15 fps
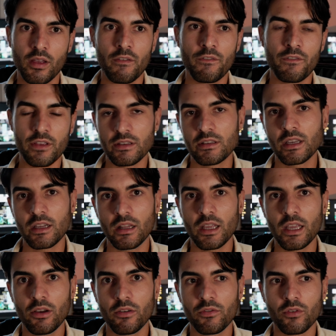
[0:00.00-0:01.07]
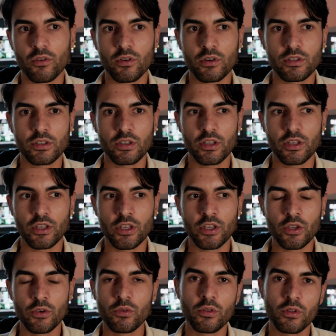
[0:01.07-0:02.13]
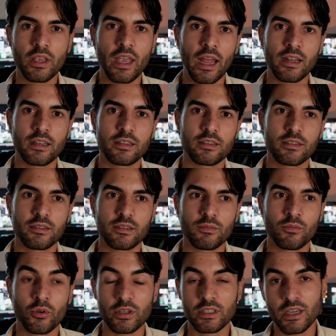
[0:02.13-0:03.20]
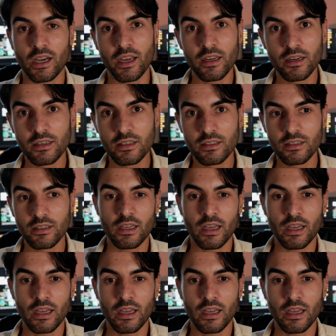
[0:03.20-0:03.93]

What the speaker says: physically, of course, you will get more tired,